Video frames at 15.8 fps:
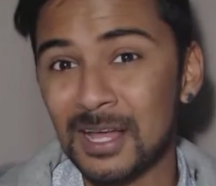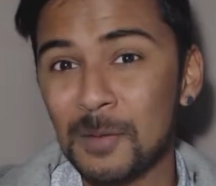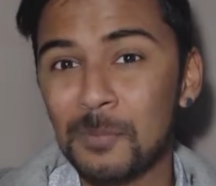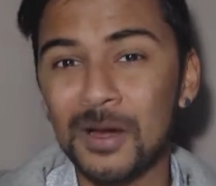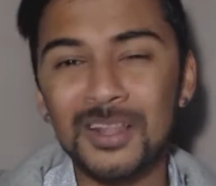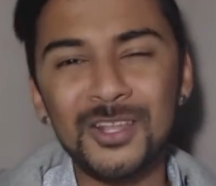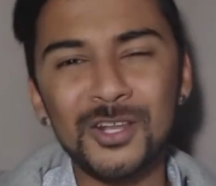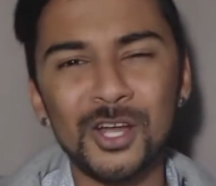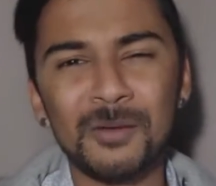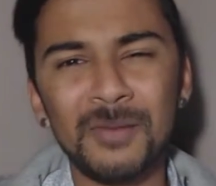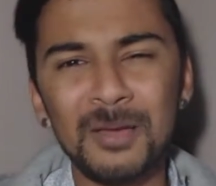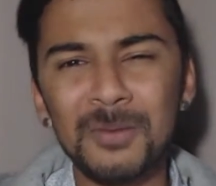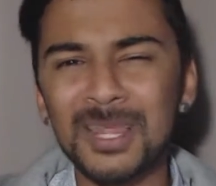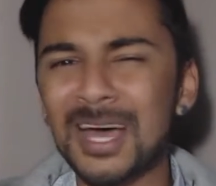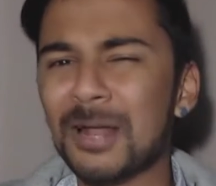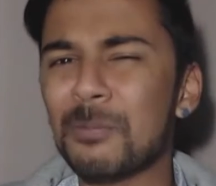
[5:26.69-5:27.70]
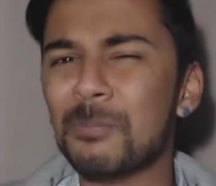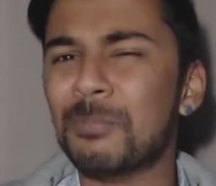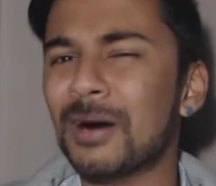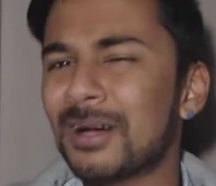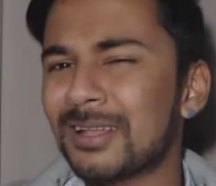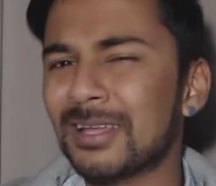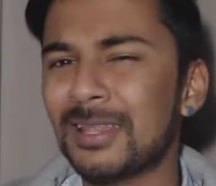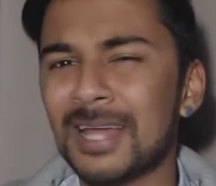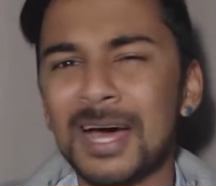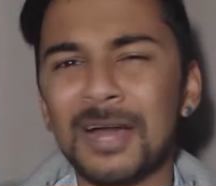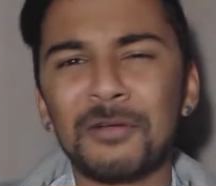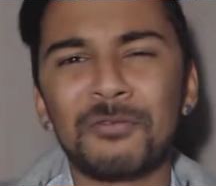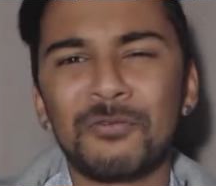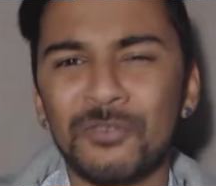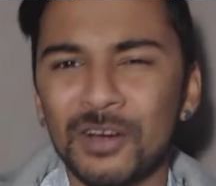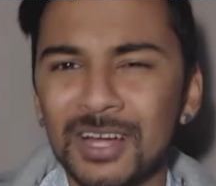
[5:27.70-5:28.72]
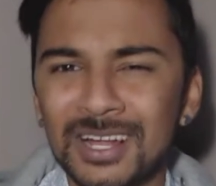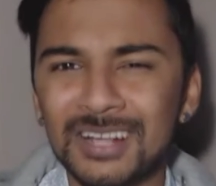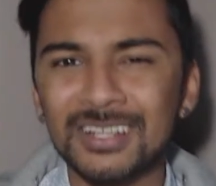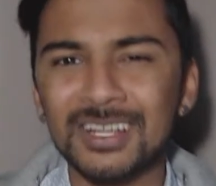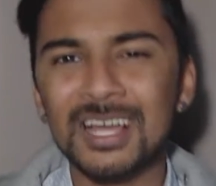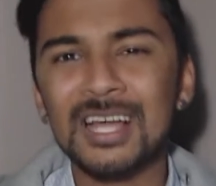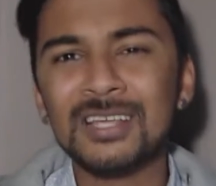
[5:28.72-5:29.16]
But maybe they had a buddy, they had a friend,